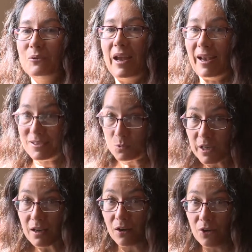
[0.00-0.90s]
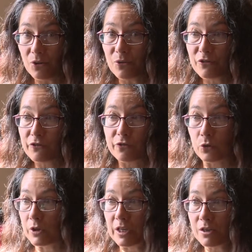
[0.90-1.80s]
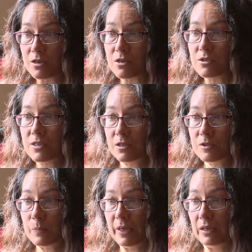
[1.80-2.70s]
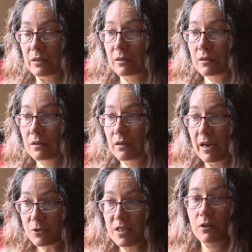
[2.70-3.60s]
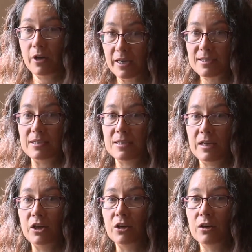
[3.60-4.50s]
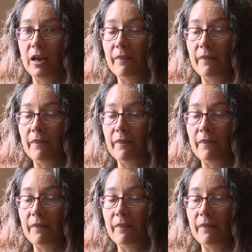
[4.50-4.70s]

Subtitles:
as we know, for years, there's been a housing crisis here,